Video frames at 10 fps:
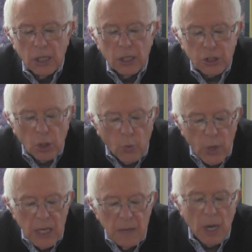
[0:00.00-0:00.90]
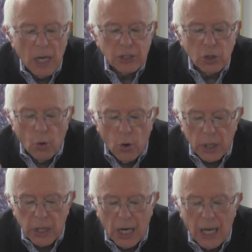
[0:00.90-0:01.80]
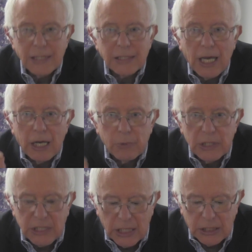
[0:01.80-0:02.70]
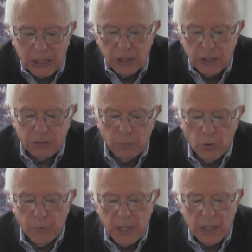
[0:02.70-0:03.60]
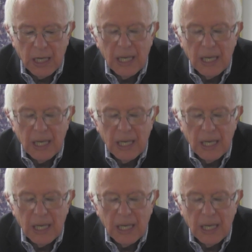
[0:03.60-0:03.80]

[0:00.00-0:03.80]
So we must organize a resistance movement